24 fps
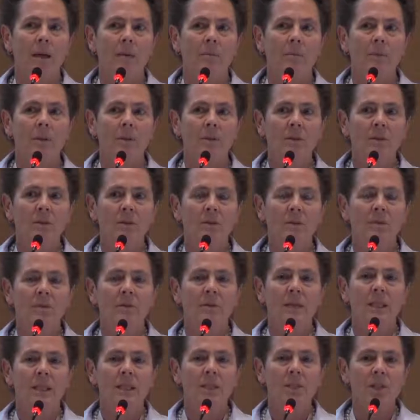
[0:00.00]
move
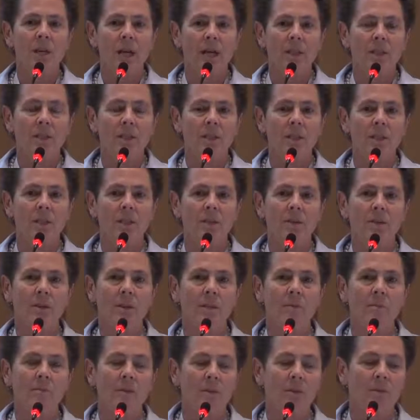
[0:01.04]
injection, you
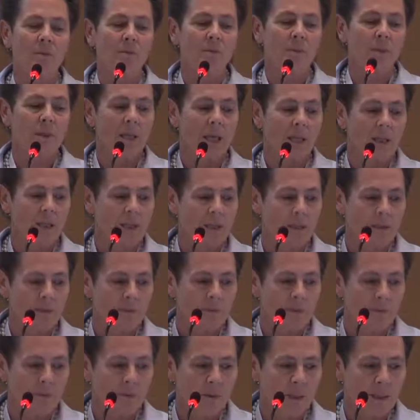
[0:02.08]
can move production
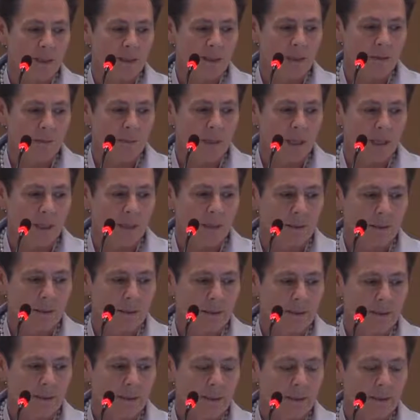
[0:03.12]
from well to well.
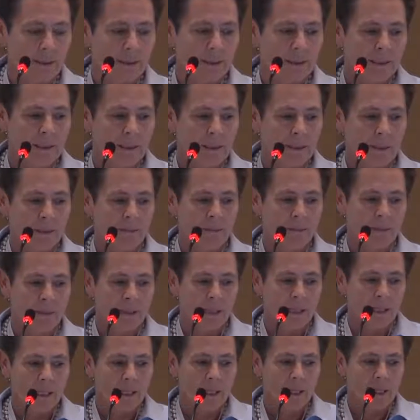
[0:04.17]

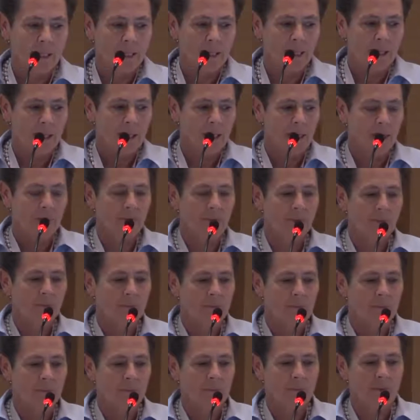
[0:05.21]
I've
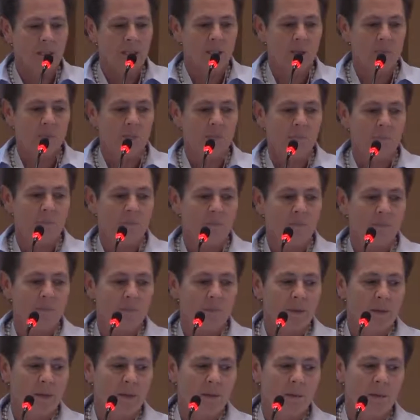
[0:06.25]
just
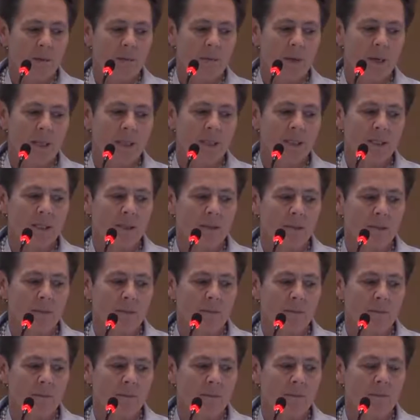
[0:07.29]
wanted
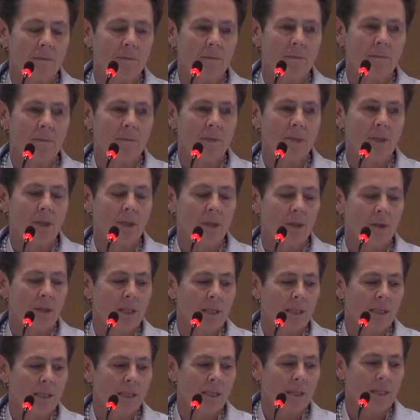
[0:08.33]
to show
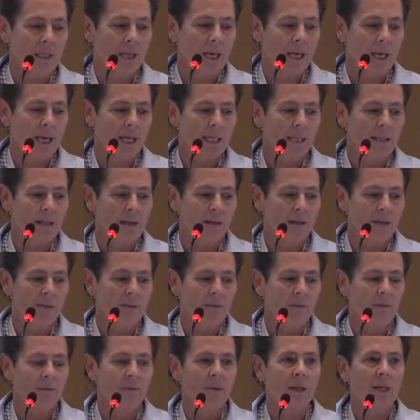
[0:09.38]
this slide
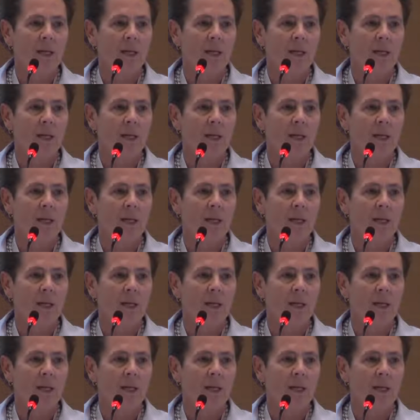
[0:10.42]
of